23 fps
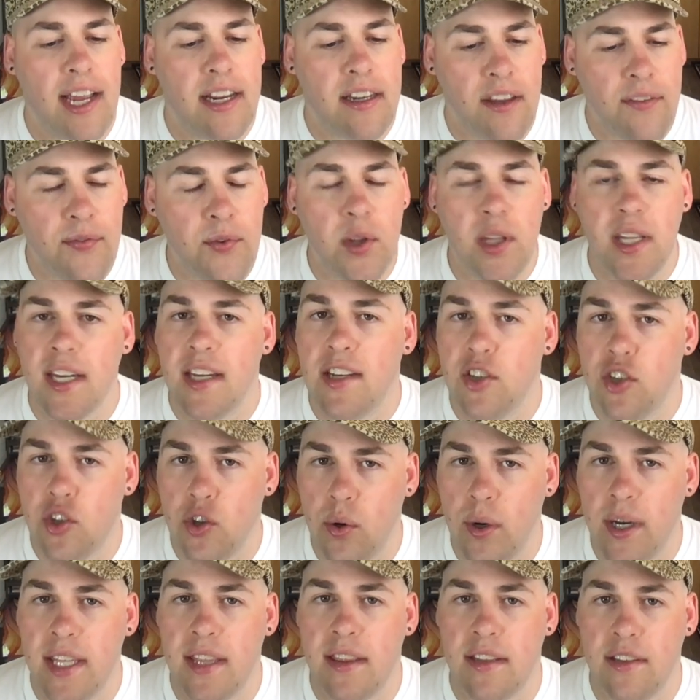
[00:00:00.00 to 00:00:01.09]
definitely
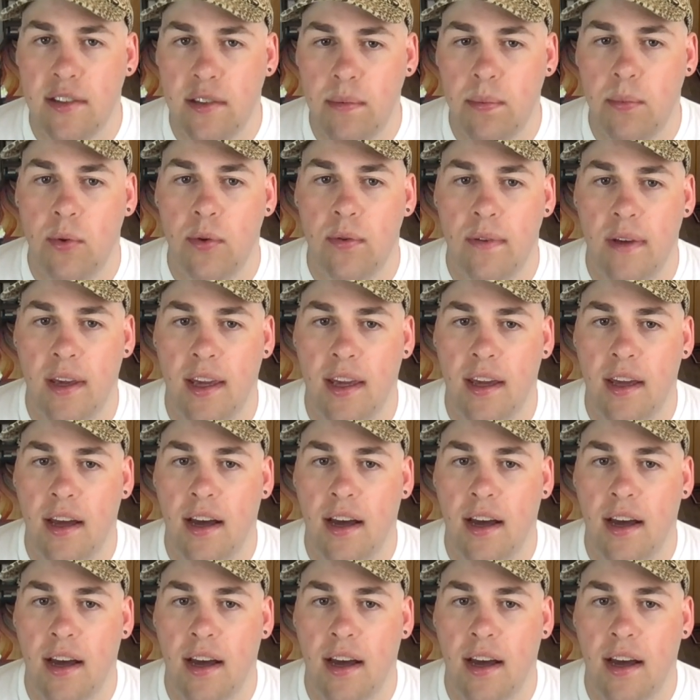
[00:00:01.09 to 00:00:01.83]
enjoyed this movie.